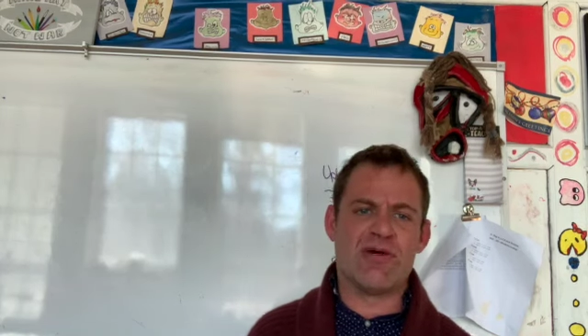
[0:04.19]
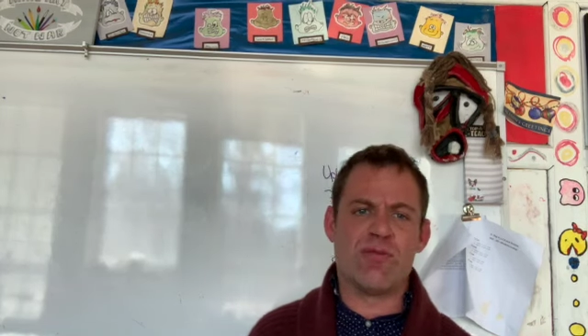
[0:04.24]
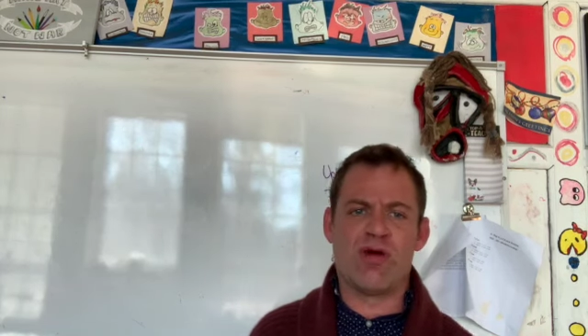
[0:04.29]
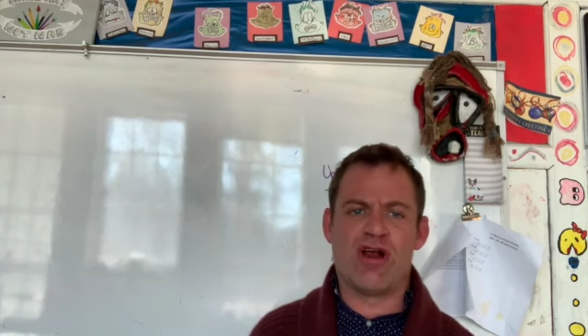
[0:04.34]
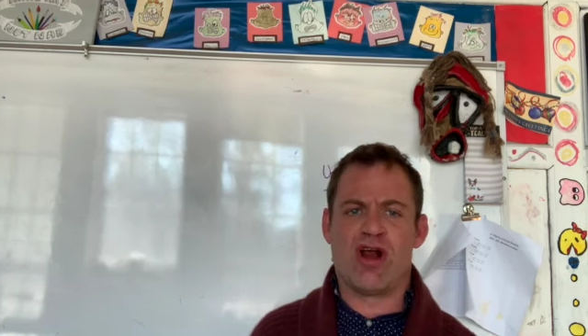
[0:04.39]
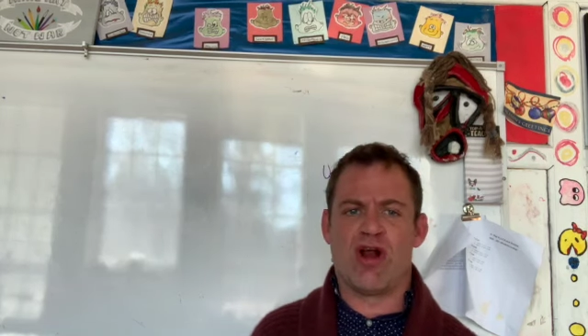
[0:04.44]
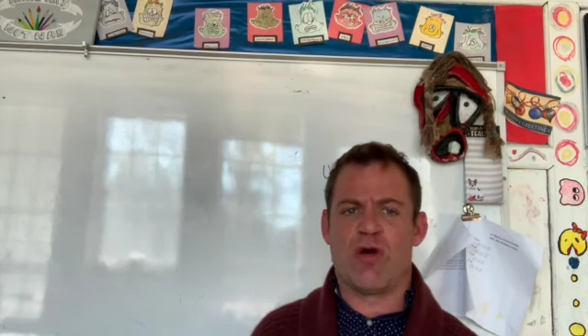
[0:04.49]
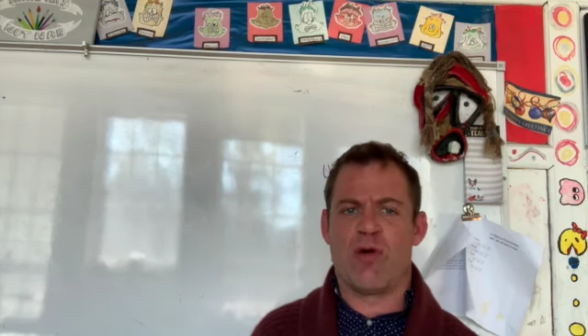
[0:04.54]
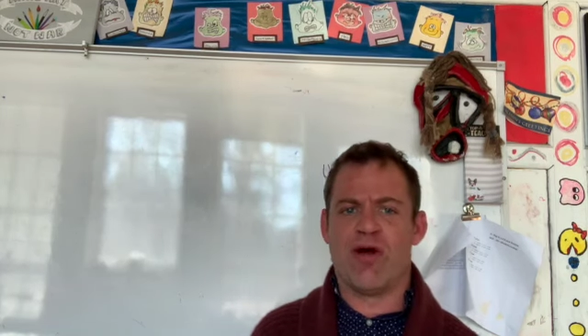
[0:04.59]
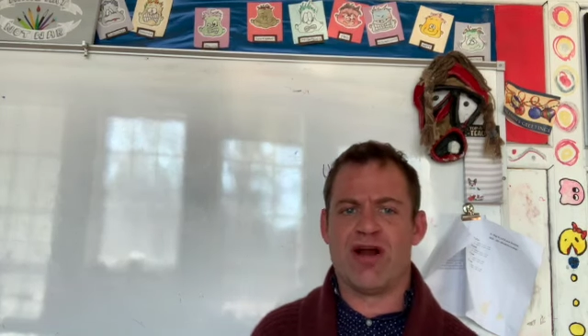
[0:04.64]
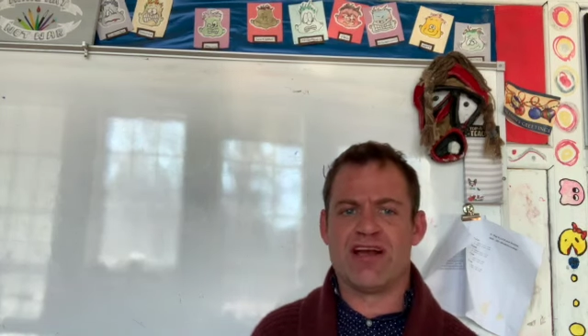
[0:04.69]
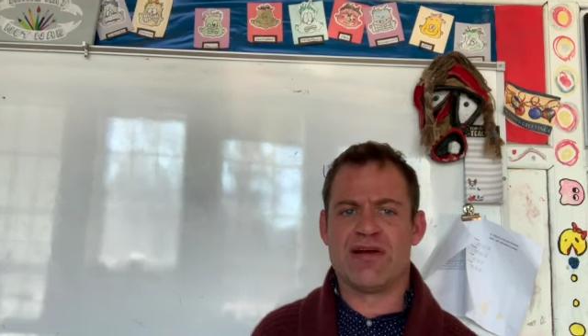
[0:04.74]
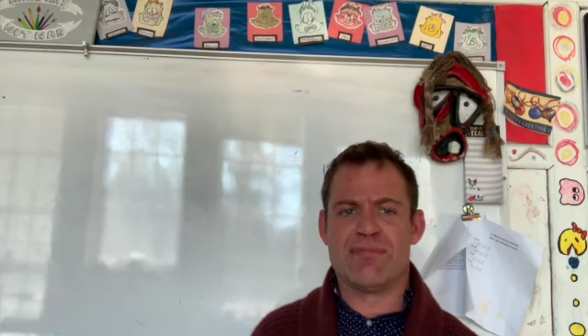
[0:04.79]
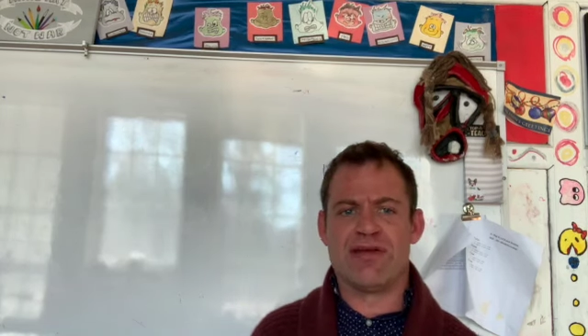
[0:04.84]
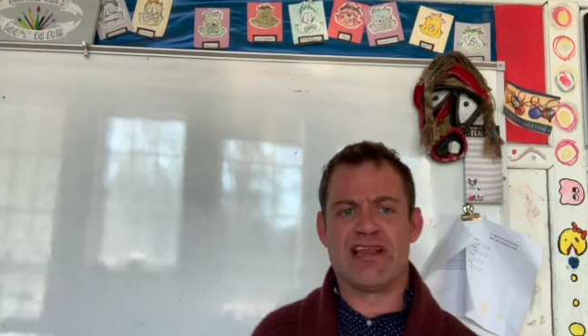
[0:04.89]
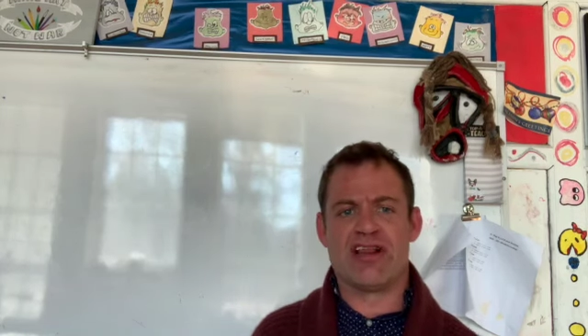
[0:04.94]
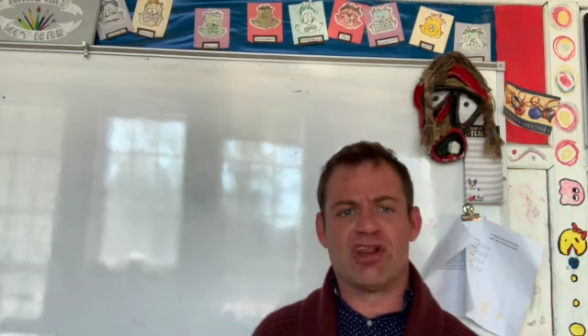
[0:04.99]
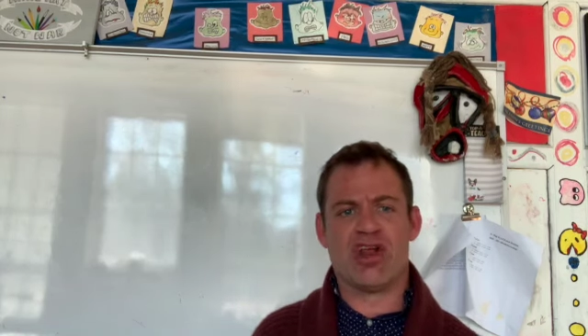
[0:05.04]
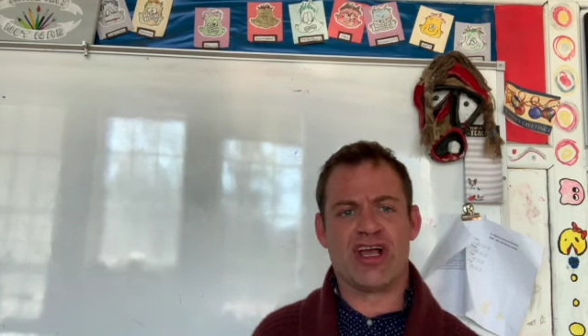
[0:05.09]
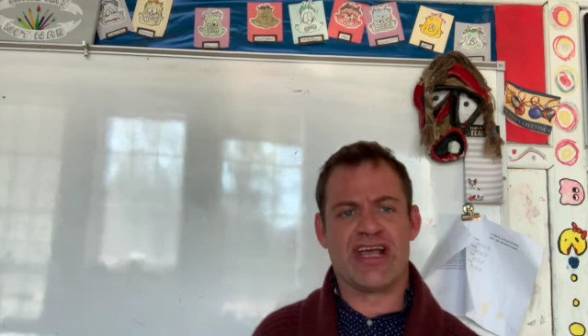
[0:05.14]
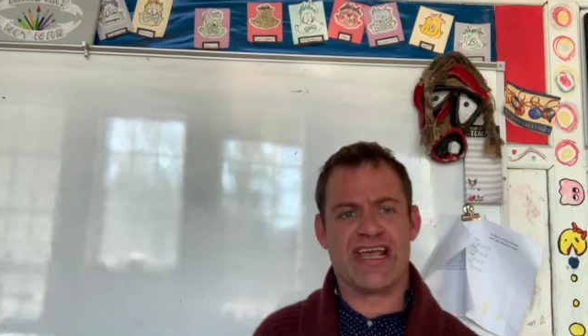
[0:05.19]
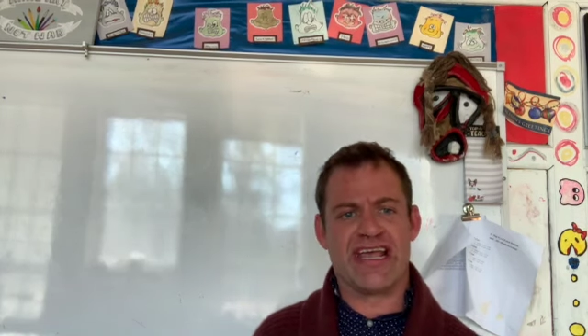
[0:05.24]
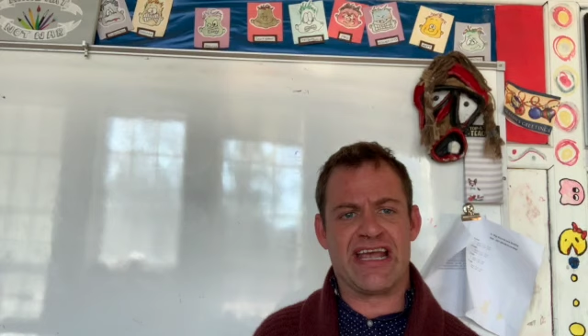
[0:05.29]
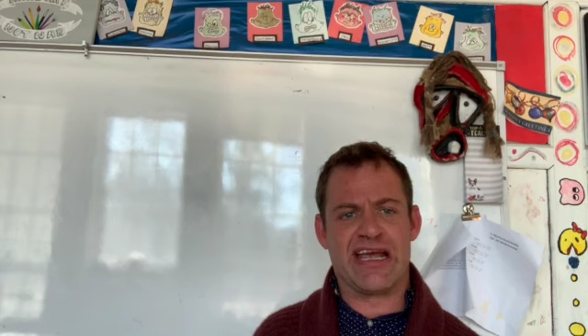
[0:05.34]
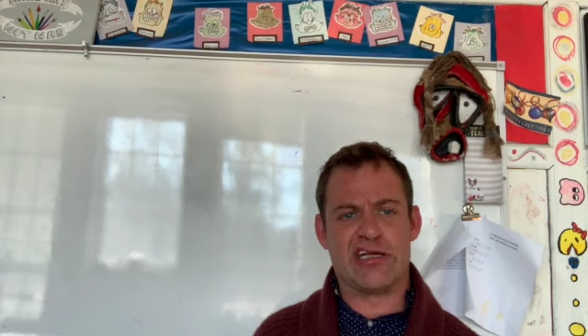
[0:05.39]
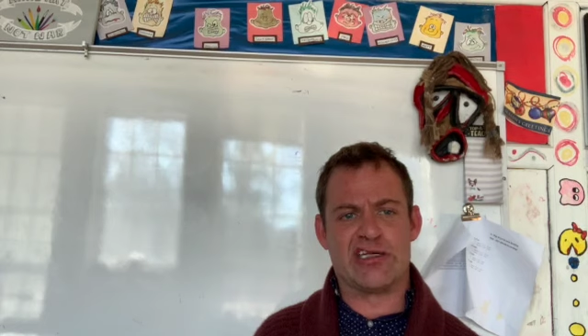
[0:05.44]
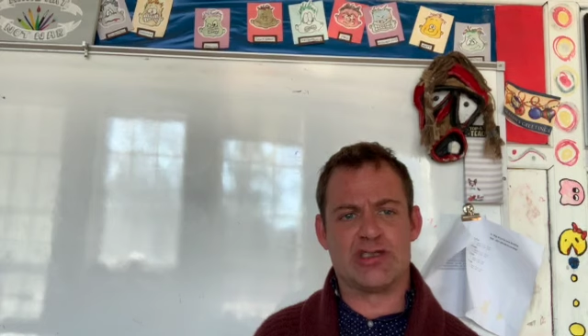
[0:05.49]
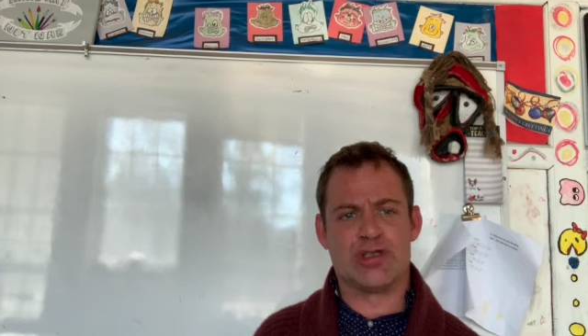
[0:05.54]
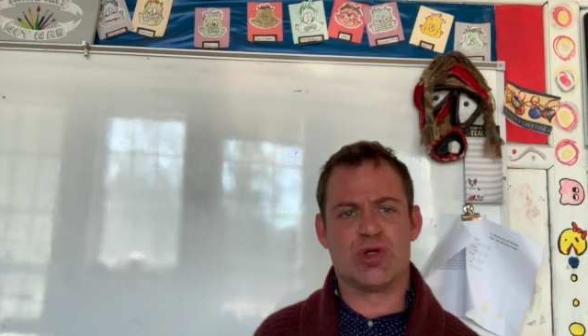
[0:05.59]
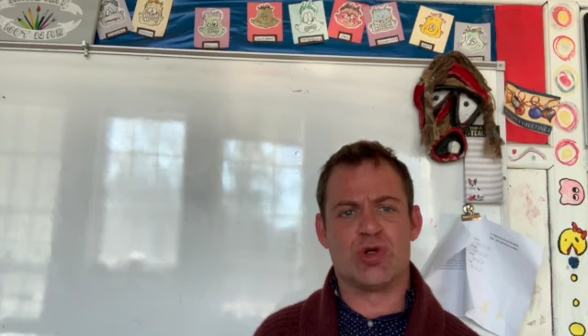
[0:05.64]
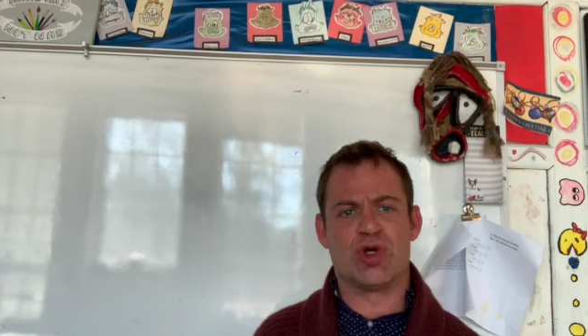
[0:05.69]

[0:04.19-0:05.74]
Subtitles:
we are going to be looking into